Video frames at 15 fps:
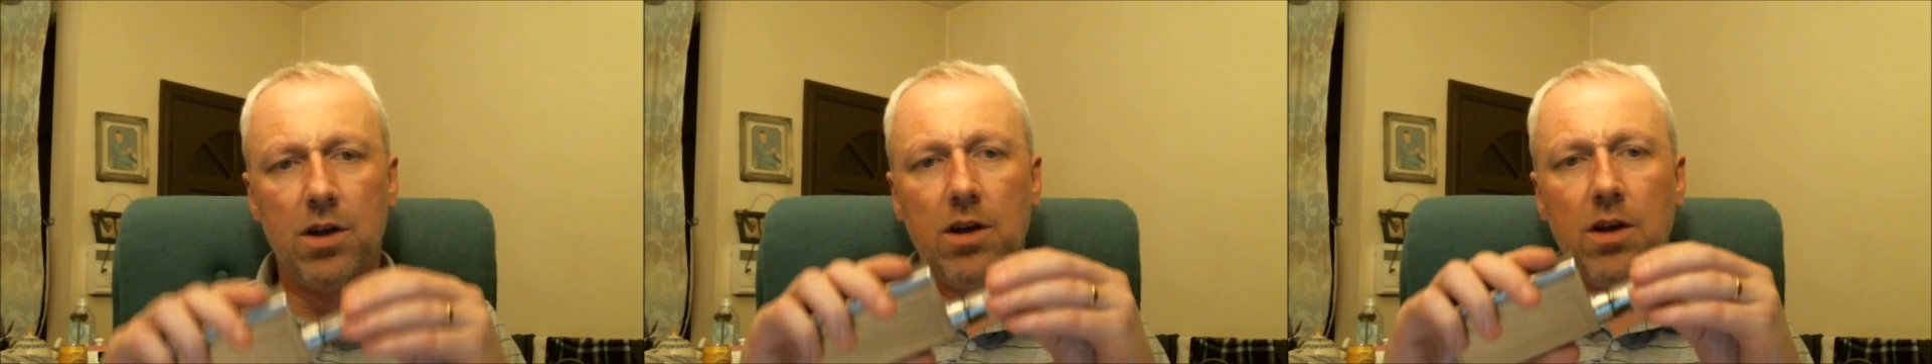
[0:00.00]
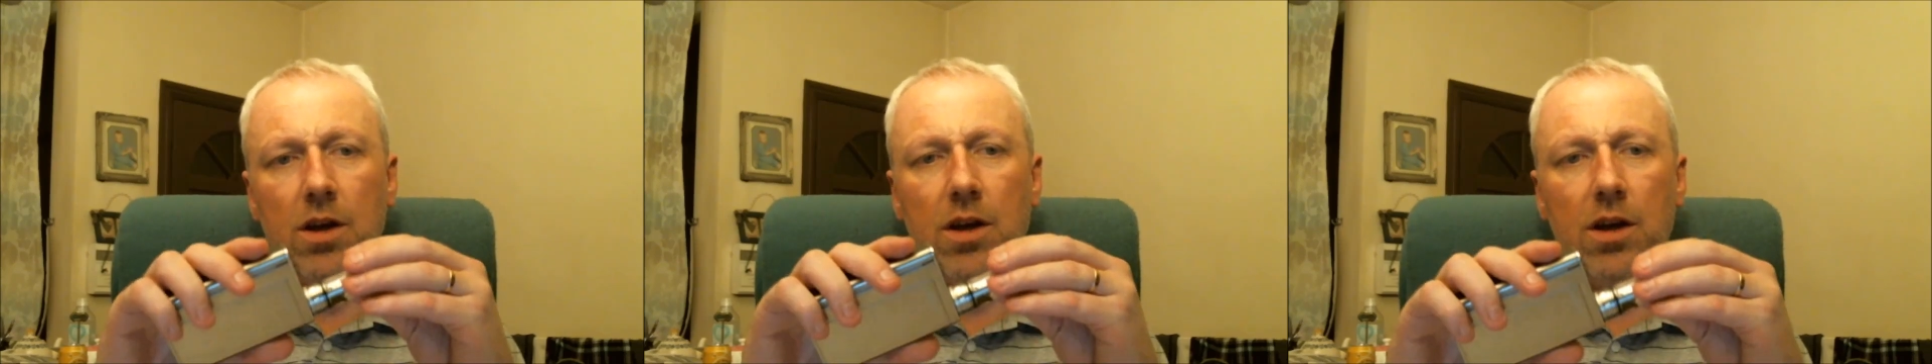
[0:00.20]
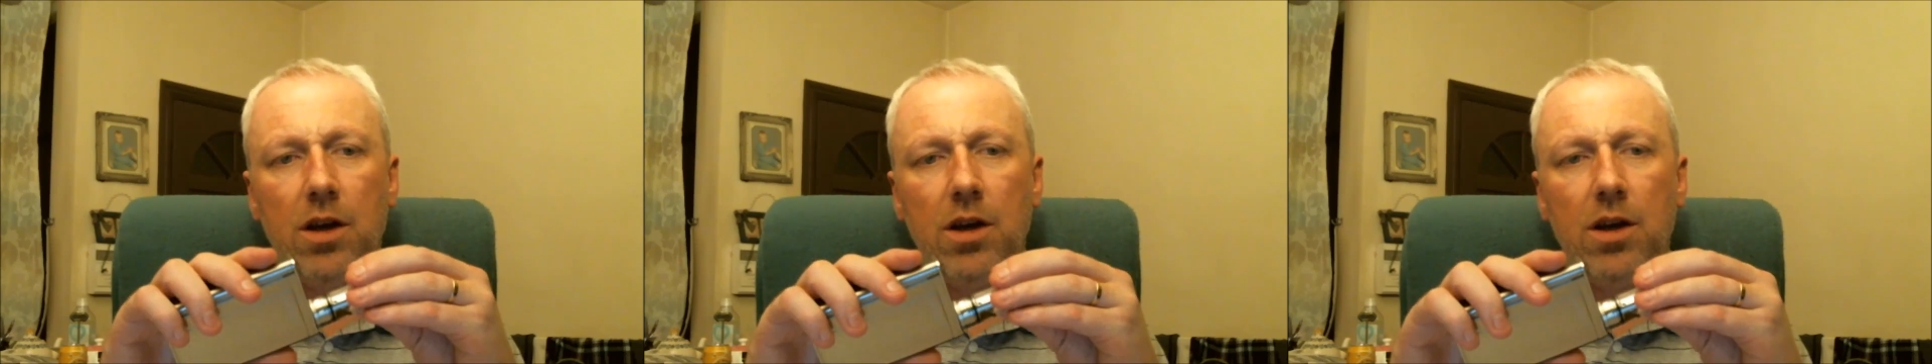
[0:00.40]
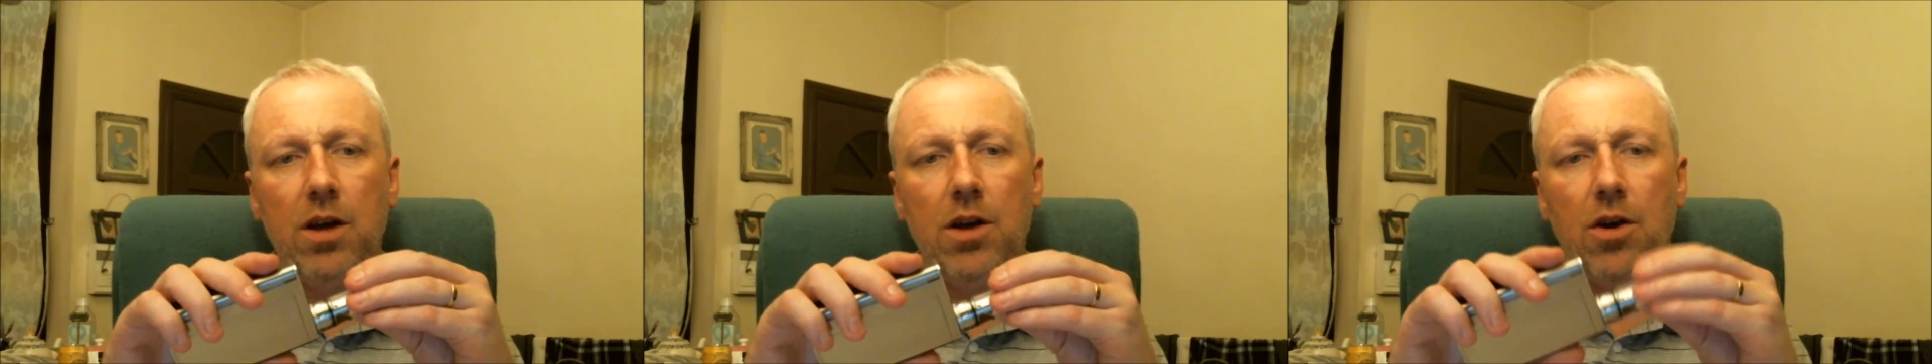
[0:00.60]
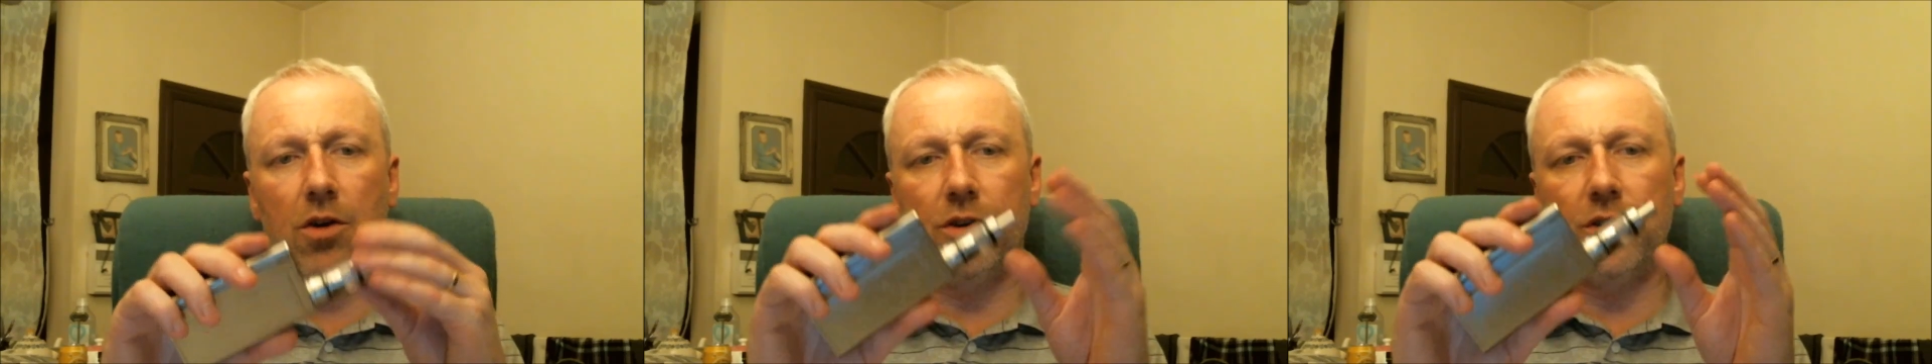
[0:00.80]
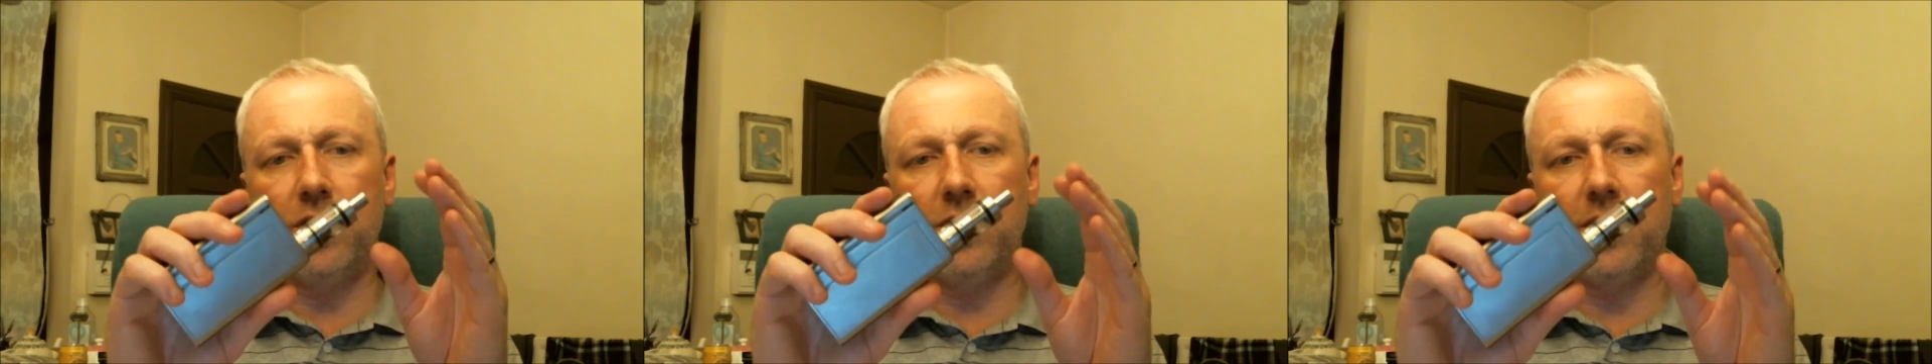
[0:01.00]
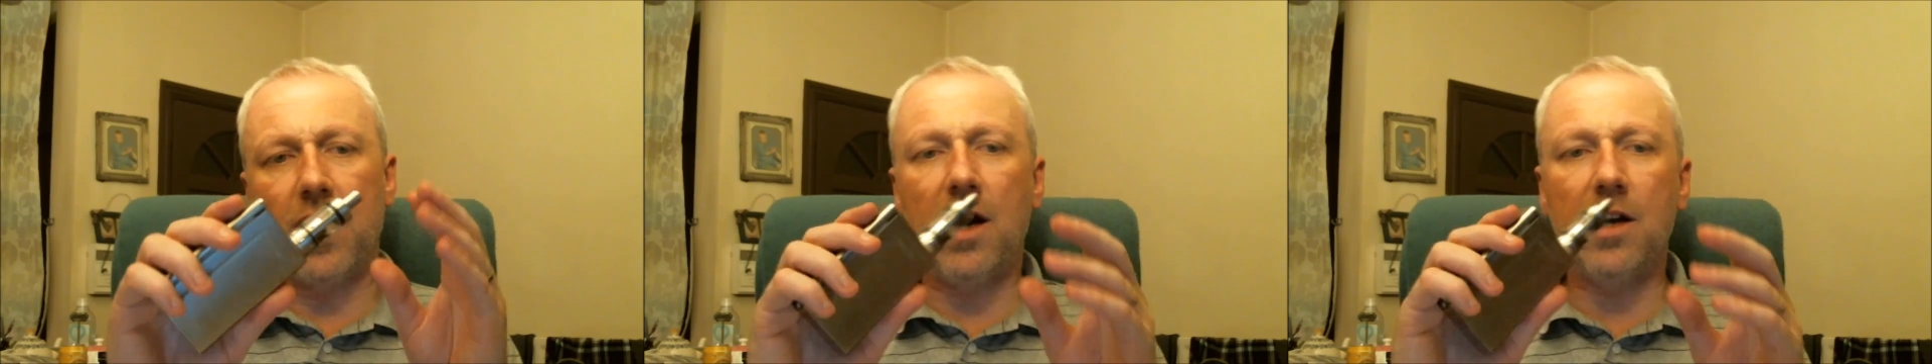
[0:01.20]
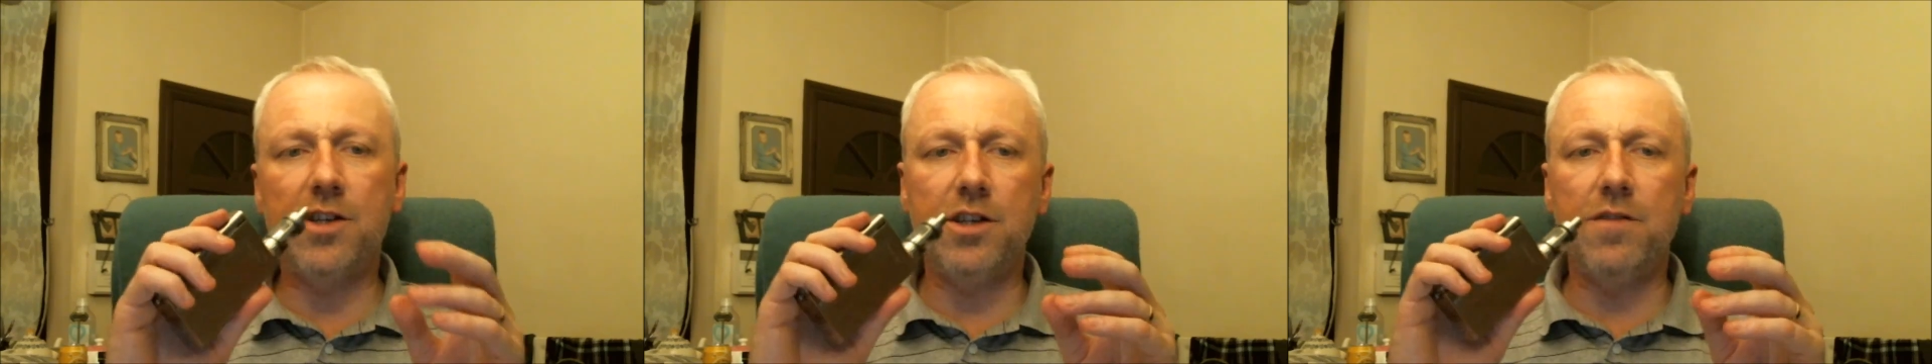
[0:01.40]
the
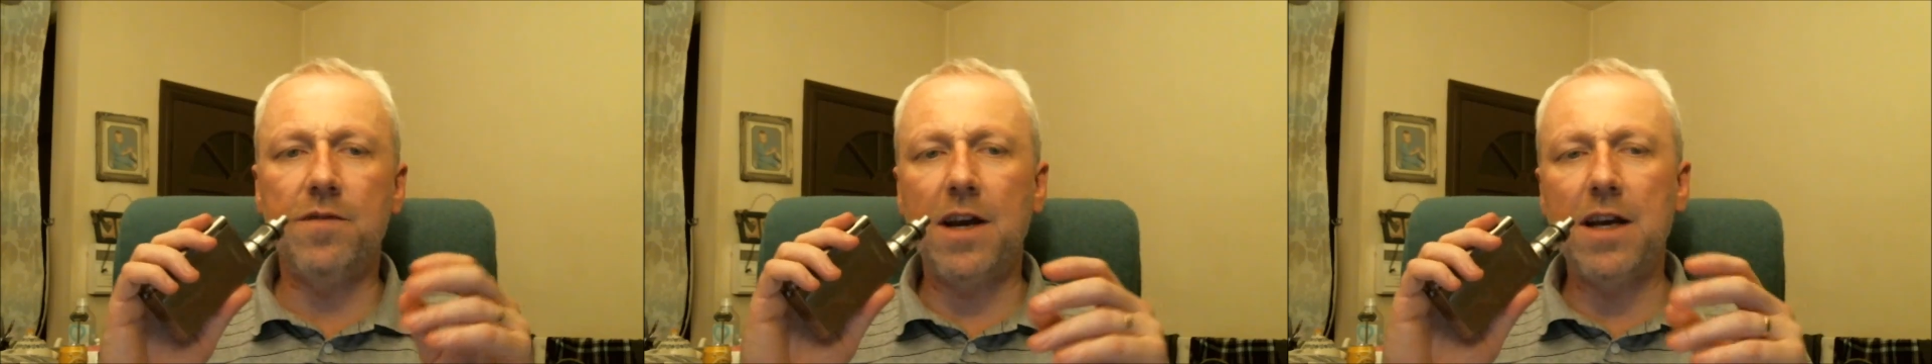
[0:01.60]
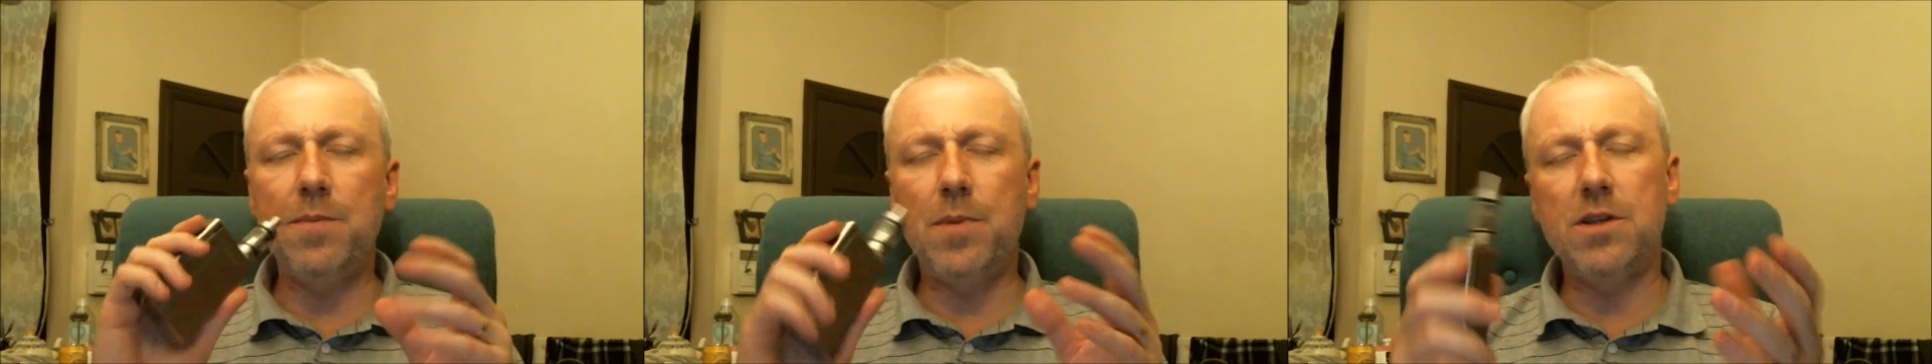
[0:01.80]
device and you vape